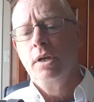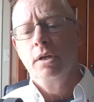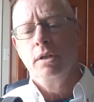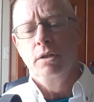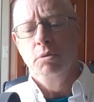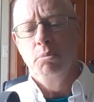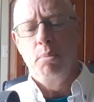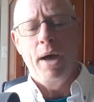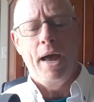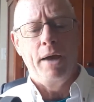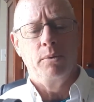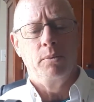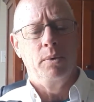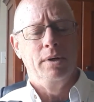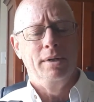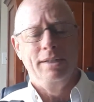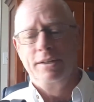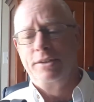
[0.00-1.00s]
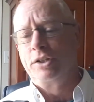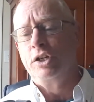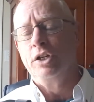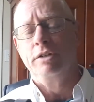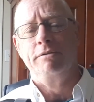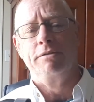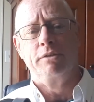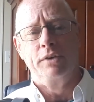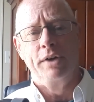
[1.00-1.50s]
You buy one, it's good
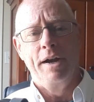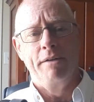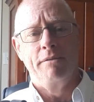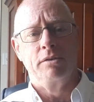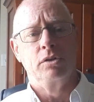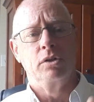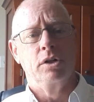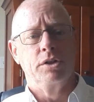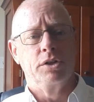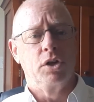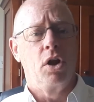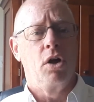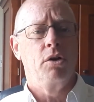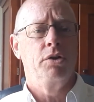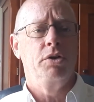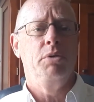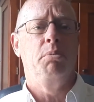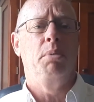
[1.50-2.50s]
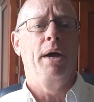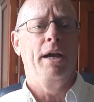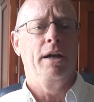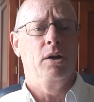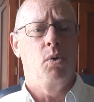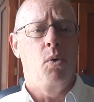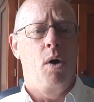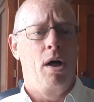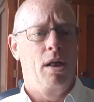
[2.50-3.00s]
forever, as long as you buy a
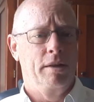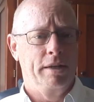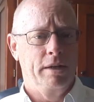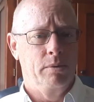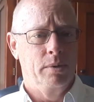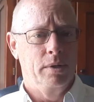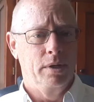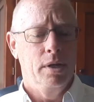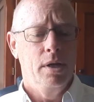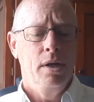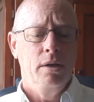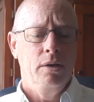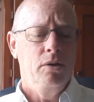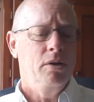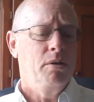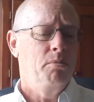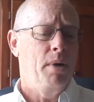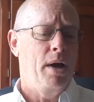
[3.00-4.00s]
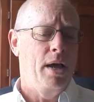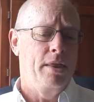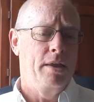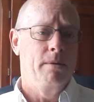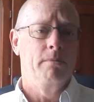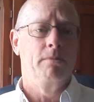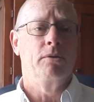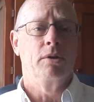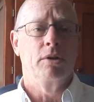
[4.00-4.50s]
quality one. You can buy them
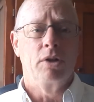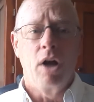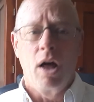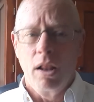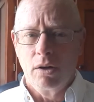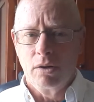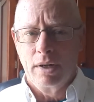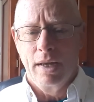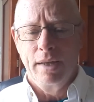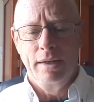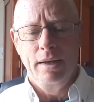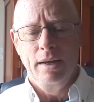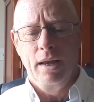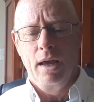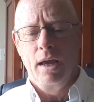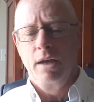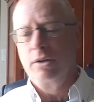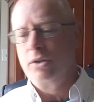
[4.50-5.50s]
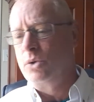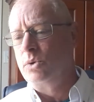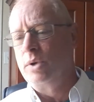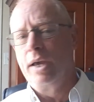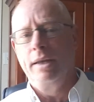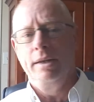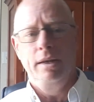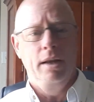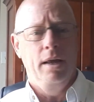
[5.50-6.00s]
for $1.99,
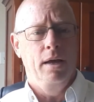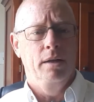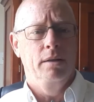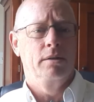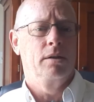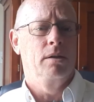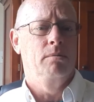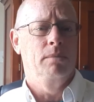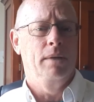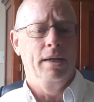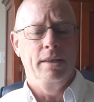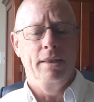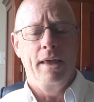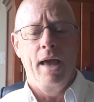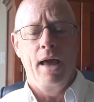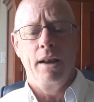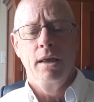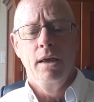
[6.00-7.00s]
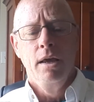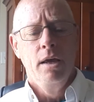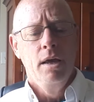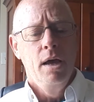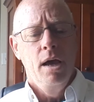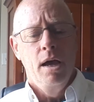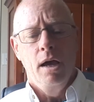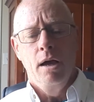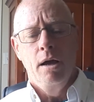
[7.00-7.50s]
$2.99, something like that.
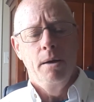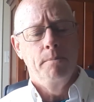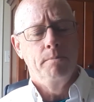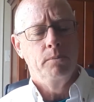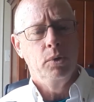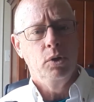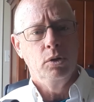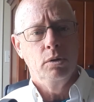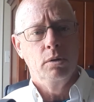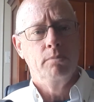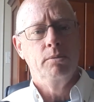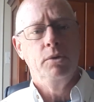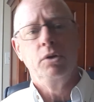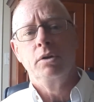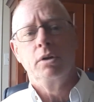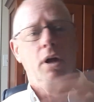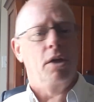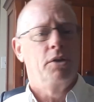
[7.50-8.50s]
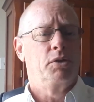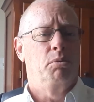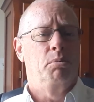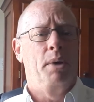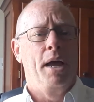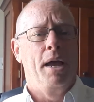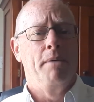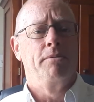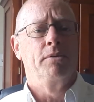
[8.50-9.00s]
You can also
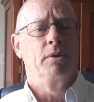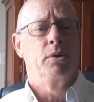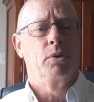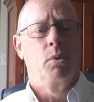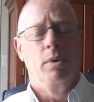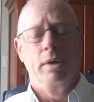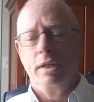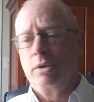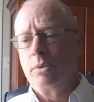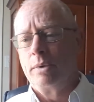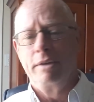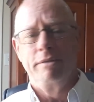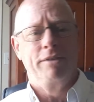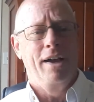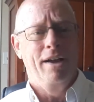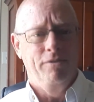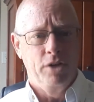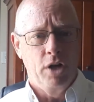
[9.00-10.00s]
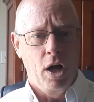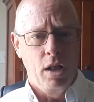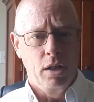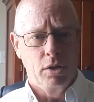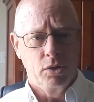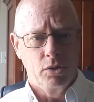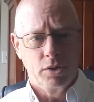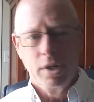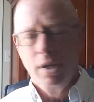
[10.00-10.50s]
buy them for $20,
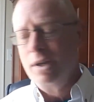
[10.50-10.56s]
$25.